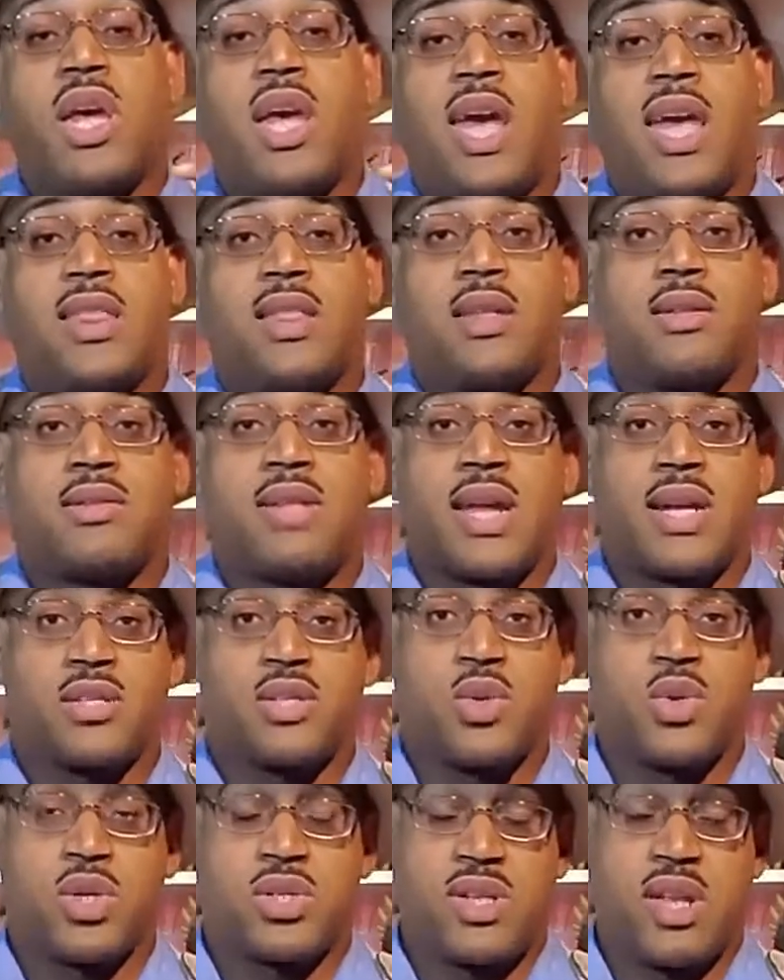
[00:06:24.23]
And the
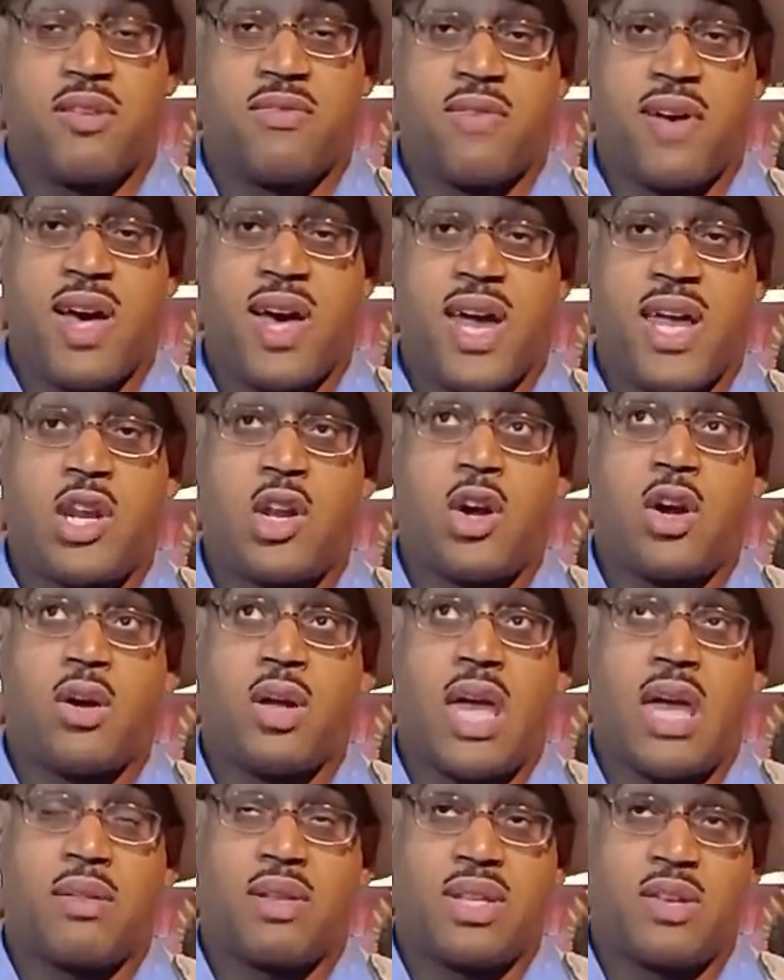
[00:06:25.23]
stegosaurus they find
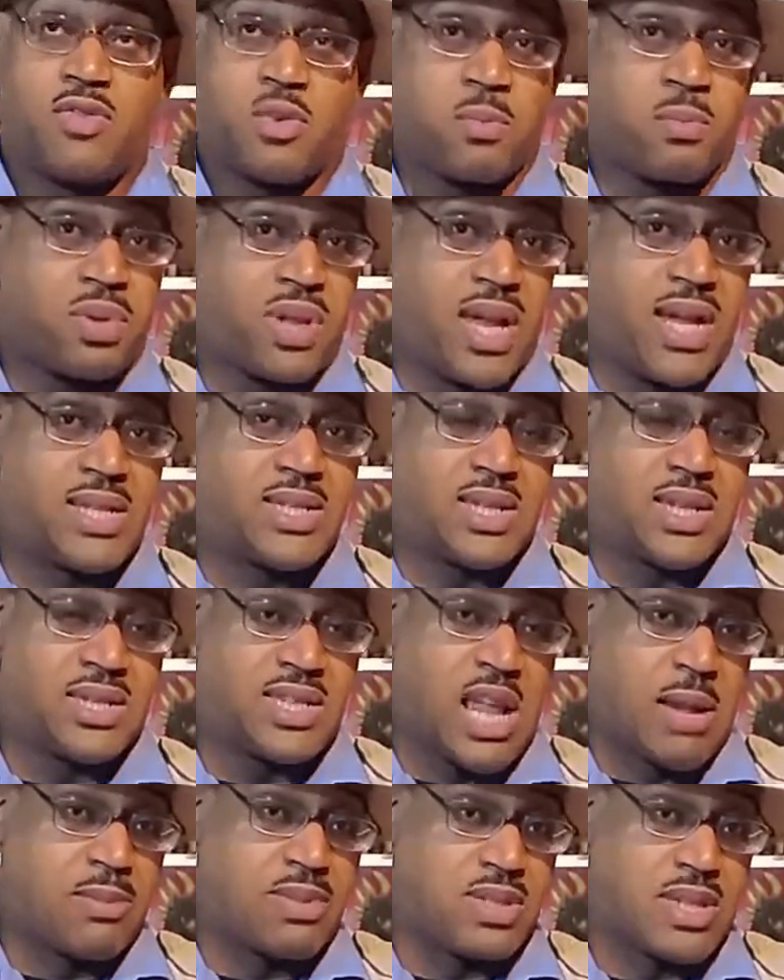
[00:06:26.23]
have the different plates in the
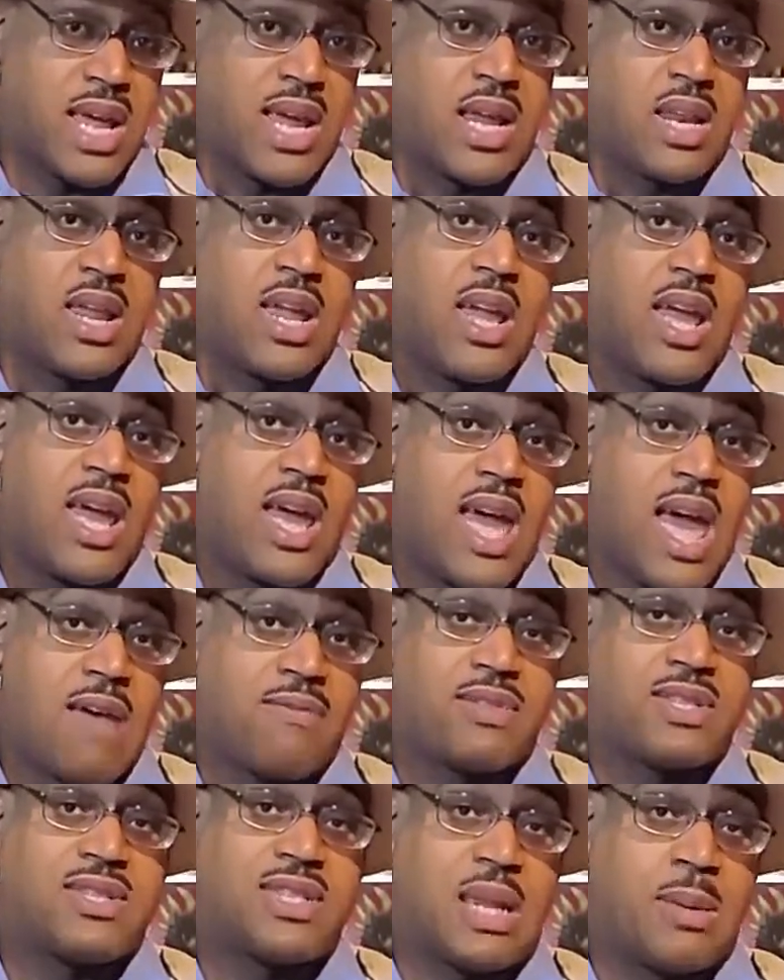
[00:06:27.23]
same site,
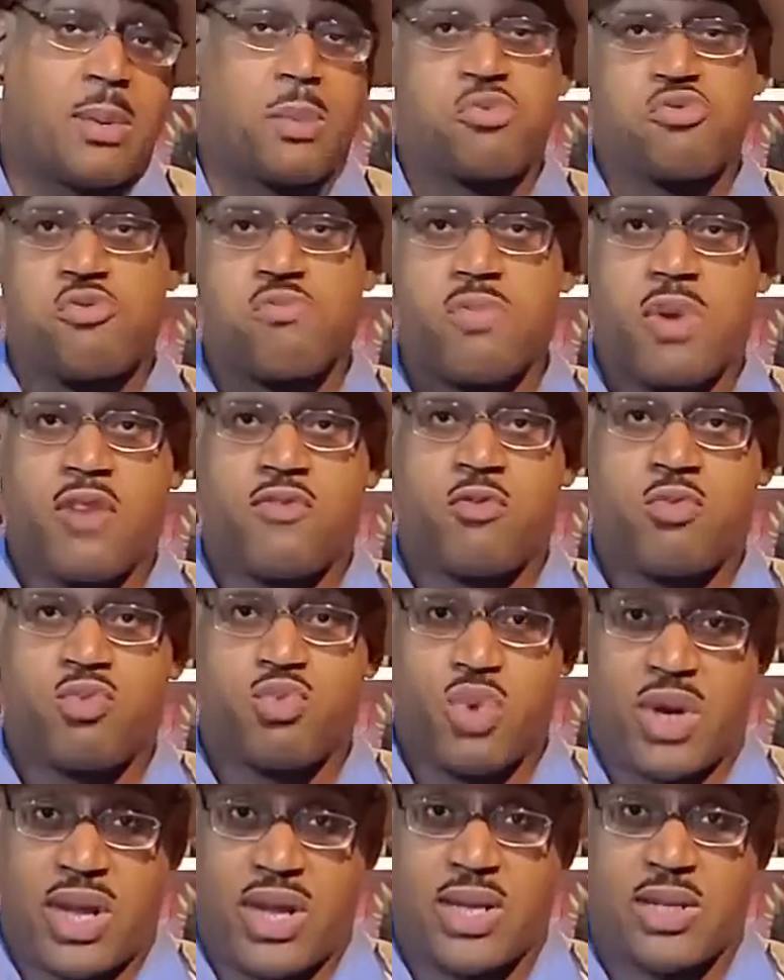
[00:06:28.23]
have the same number of
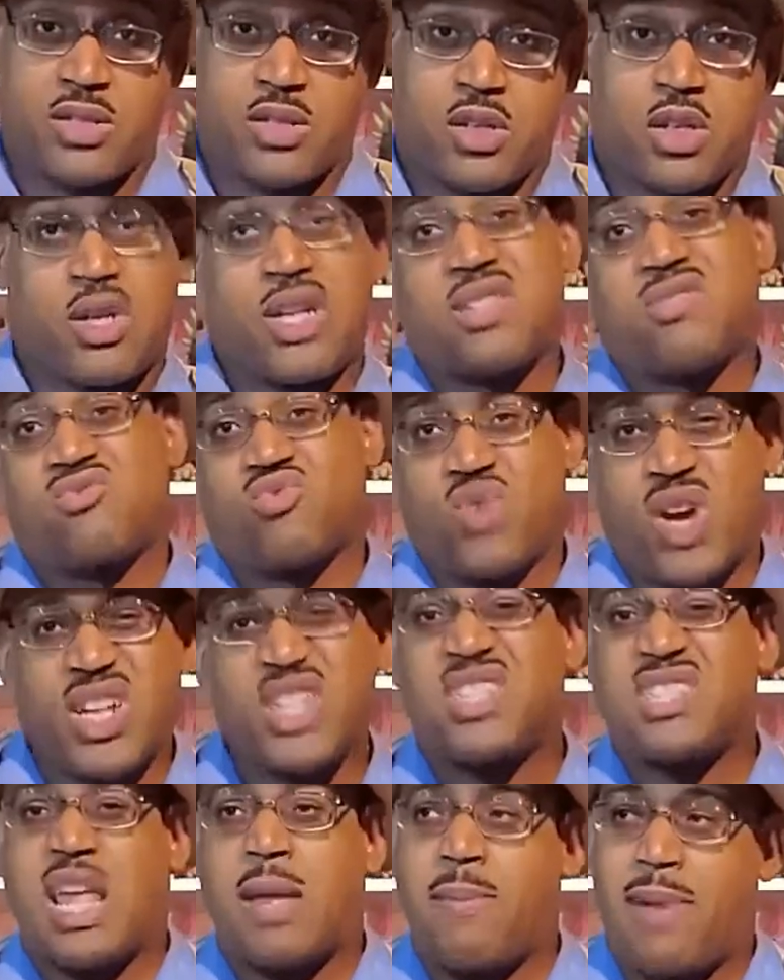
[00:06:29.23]
rings. So they're around the
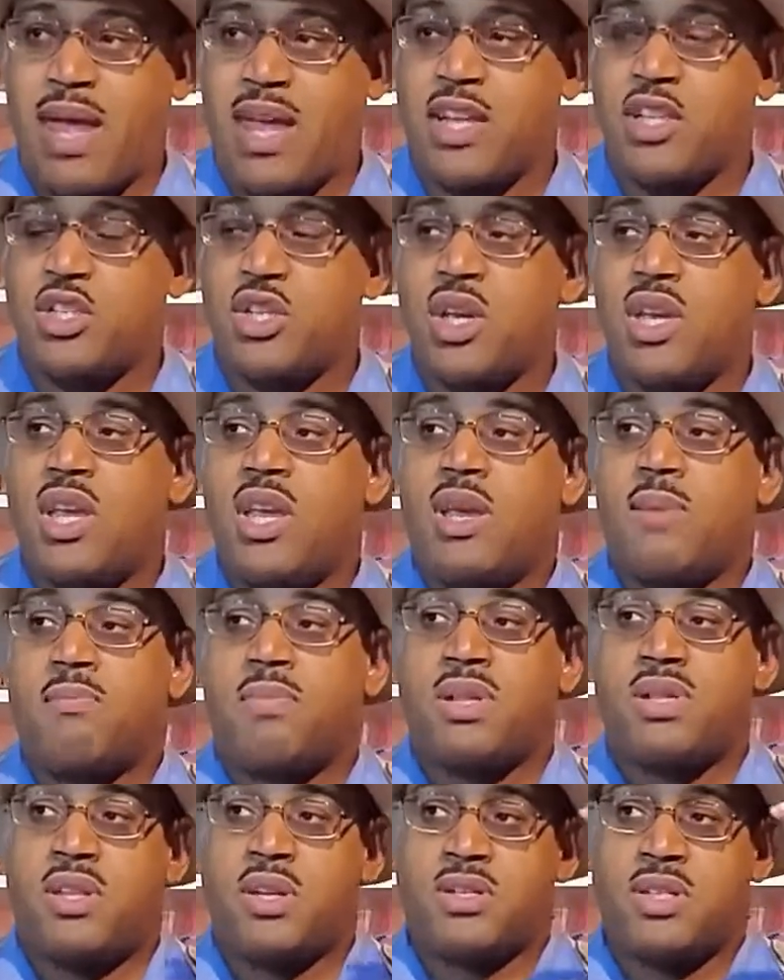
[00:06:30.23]
same age,
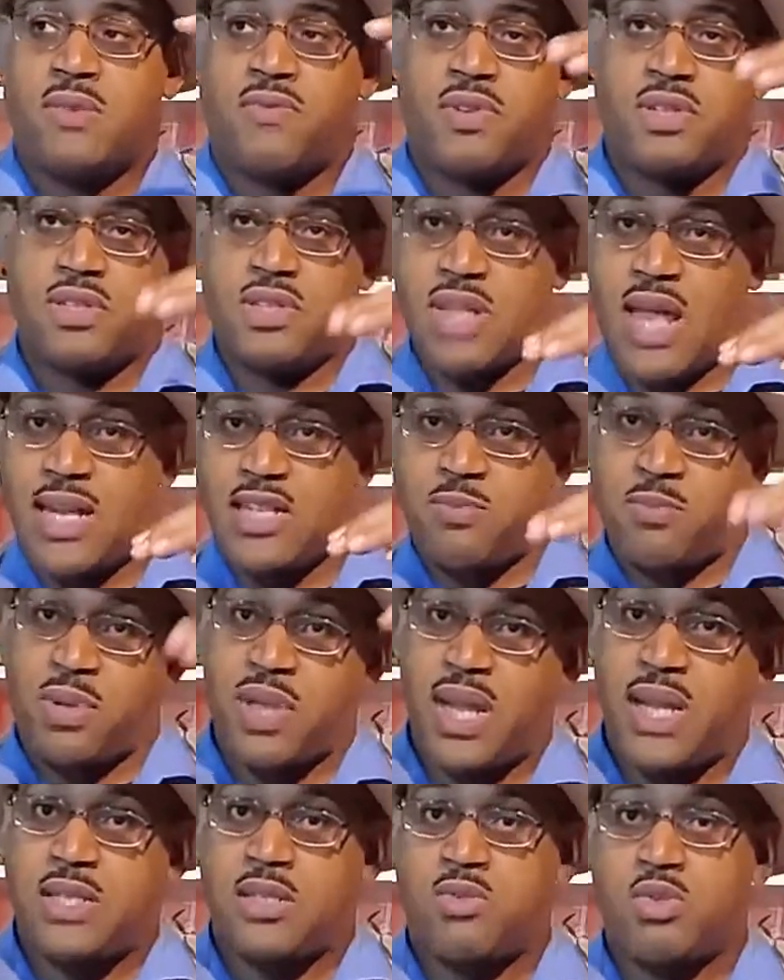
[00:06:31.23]
but there's different size
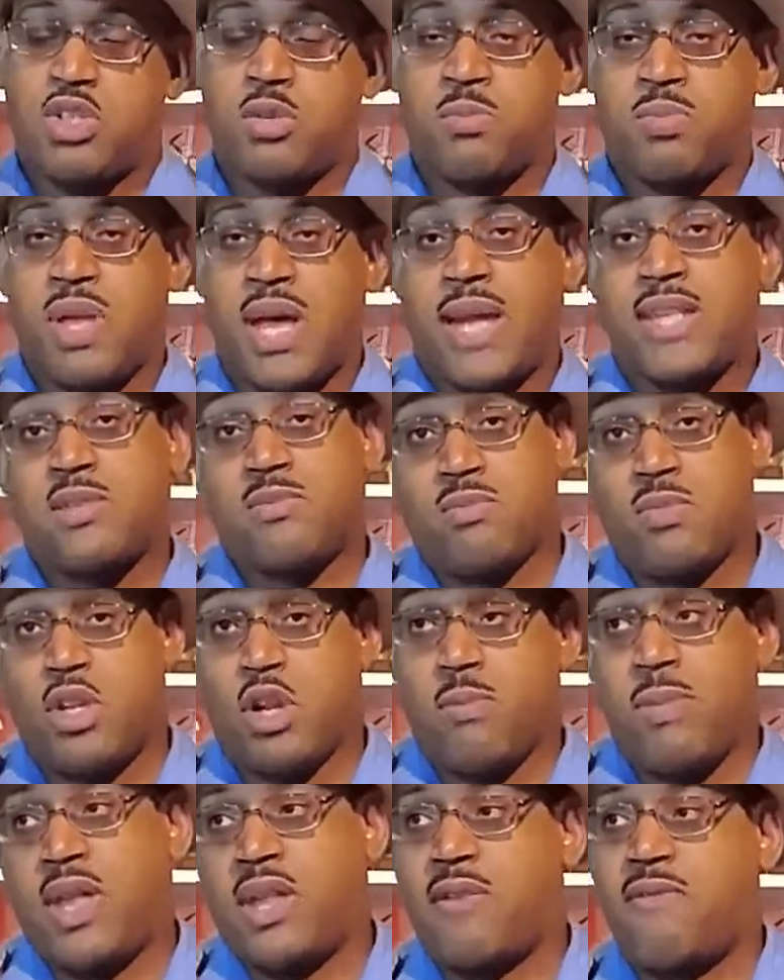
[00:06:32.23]
plates, which implies, you
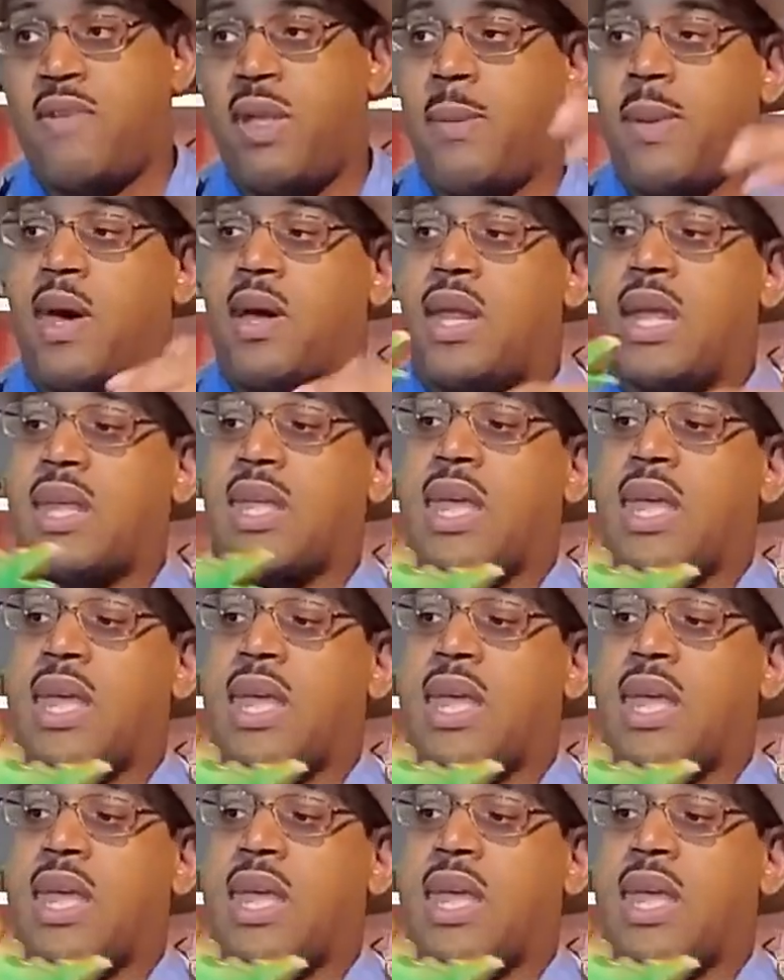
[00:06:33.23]
know, male and female in that